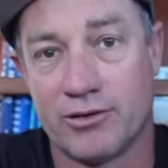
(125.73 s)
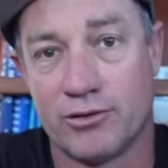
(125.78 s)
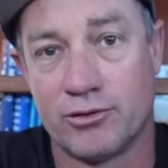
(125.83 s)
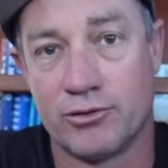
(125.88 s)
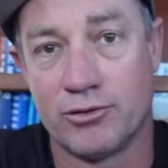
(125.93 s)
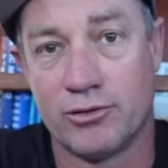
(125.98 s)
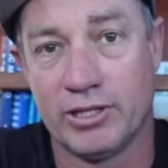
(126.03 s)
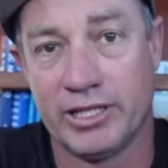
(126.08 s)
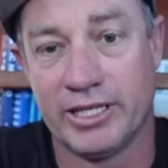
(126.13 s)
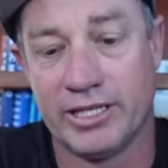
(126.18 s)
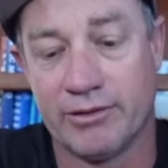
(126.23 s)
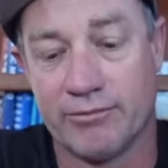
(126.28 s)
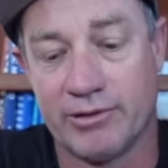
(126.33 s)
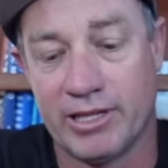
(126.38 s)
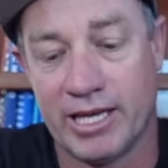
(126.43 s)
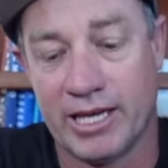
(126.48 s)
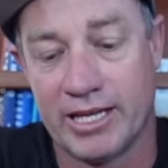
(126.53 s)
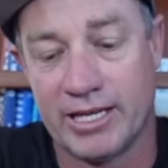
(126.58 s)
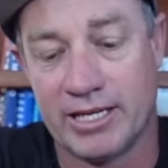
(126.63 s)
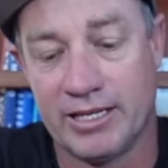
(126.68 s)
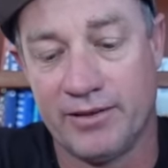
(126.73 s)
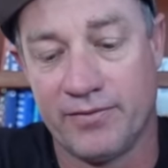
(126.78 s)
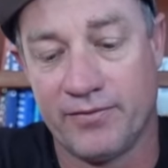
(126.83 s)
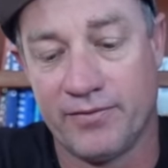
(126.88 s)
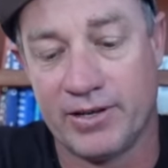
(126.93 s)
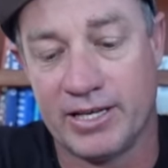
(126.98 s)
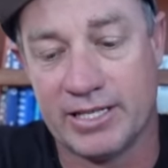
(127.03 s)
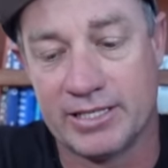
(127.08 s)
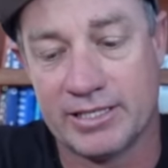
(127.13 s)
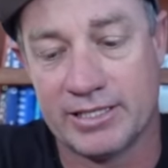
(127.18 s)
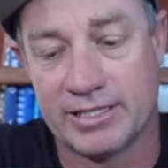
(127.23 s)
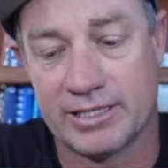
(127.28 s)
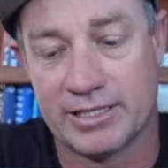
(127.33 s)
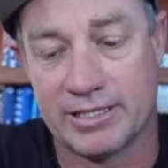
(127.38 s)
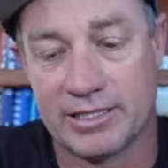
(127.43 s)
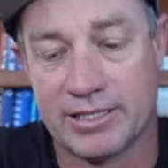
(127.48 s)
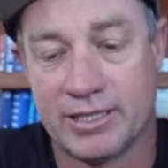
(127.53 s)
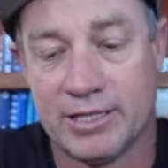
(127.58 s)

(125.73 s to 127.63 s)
hauling, without any fuss.